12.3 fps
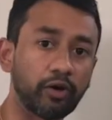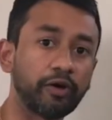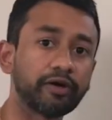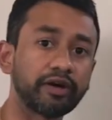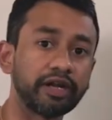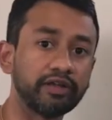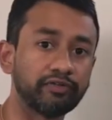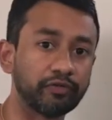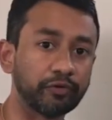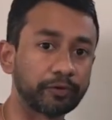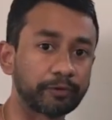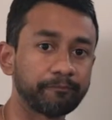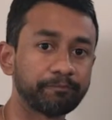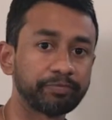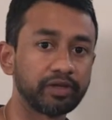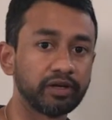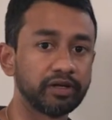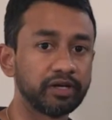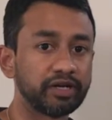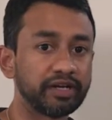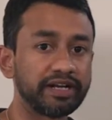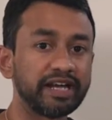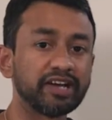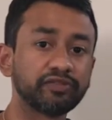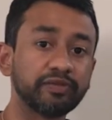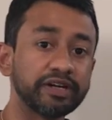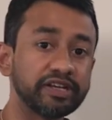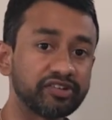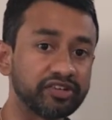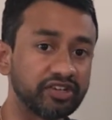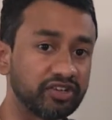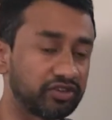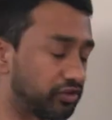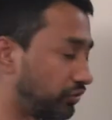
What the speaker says: or leaf node. It has various decision